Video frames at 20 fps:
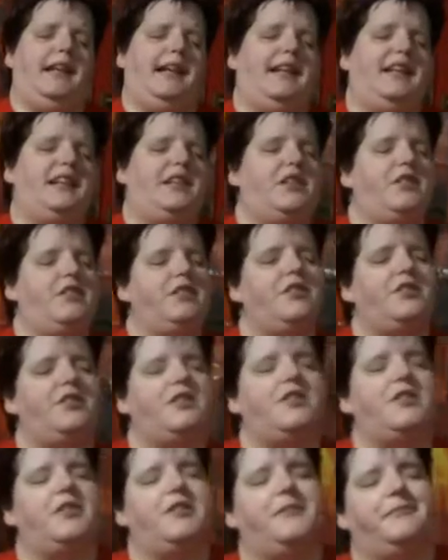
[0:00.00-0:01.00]
it
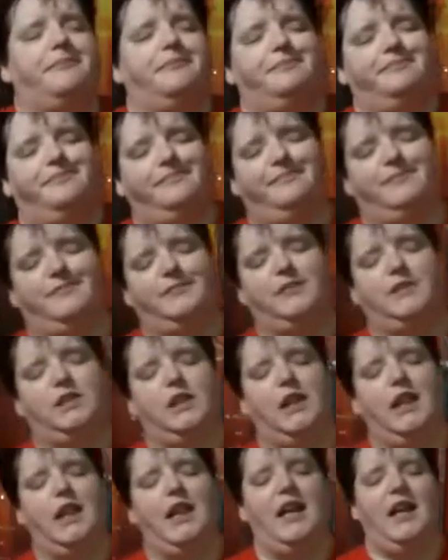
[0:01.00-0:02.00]
just...
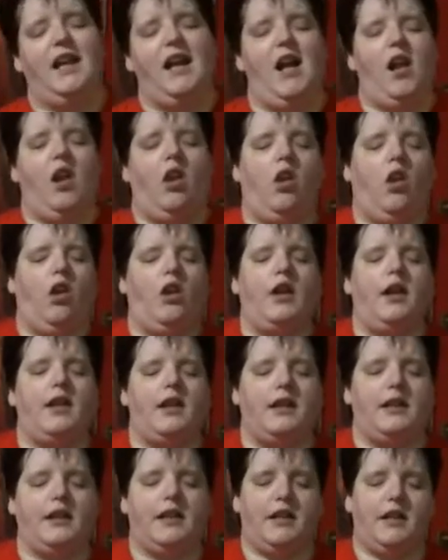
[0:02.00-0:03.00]
A lot of
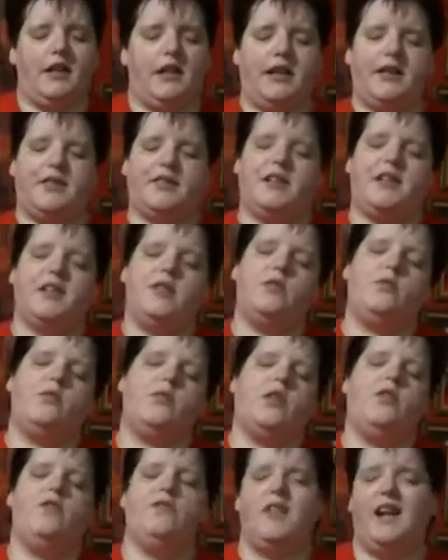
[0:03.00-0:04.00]
the, like I say, you
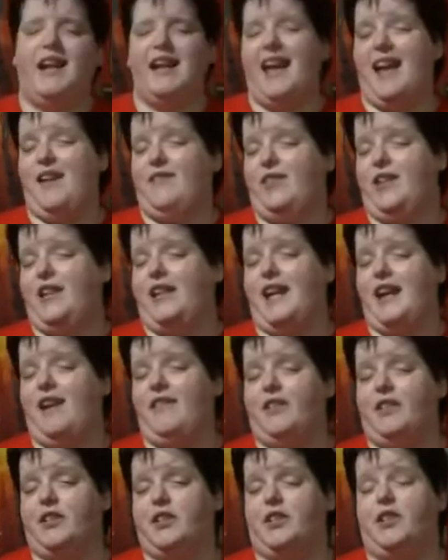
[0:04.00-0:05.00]
don't really have any
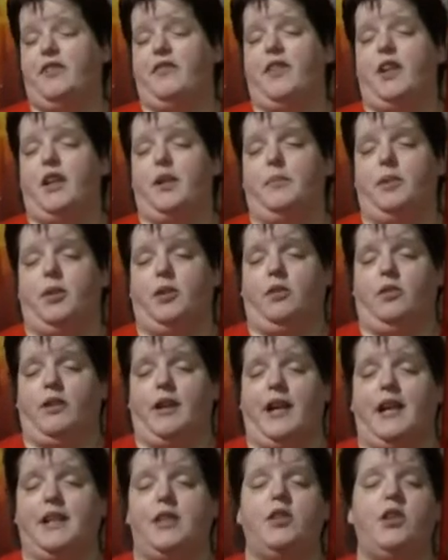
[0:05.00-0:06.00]
character development or that.